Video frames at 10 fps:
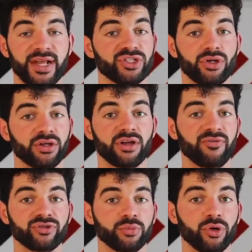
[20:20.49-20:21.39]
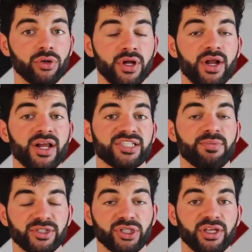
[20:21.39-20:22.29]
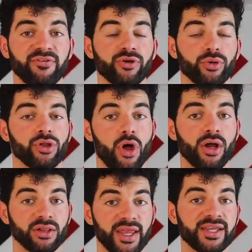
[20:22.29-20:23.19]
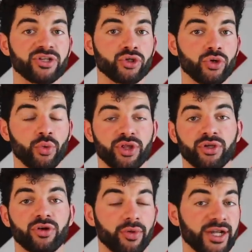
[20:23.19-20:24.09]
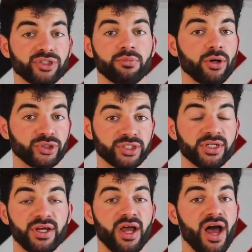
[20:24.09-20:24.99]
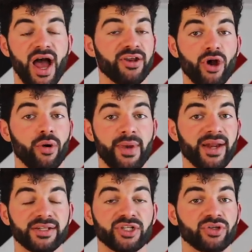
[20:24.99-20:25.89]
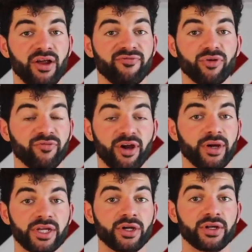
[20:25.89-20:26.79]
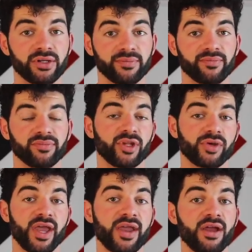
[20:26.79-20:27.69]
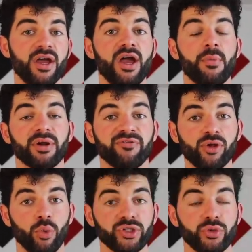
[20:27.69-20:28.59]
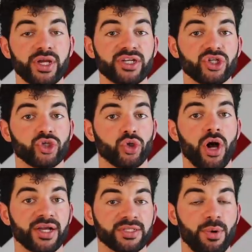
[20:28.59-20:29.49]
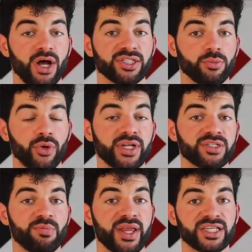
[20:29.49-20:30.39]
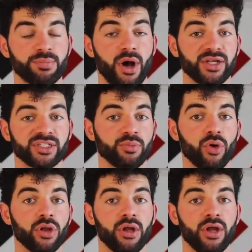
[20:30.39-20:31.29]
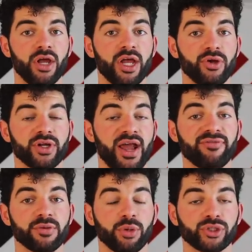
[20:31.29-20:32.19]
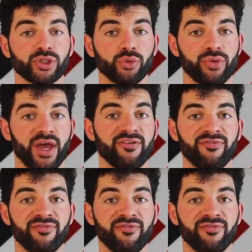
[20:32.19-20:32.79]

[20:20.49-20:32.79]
It's not comfortable, especially if you're a long legged dude with a good range of motion. I know, man, it does not feel very good okay? But if you want to get as strong as possible, get as big as possible, you're gonna have to push through that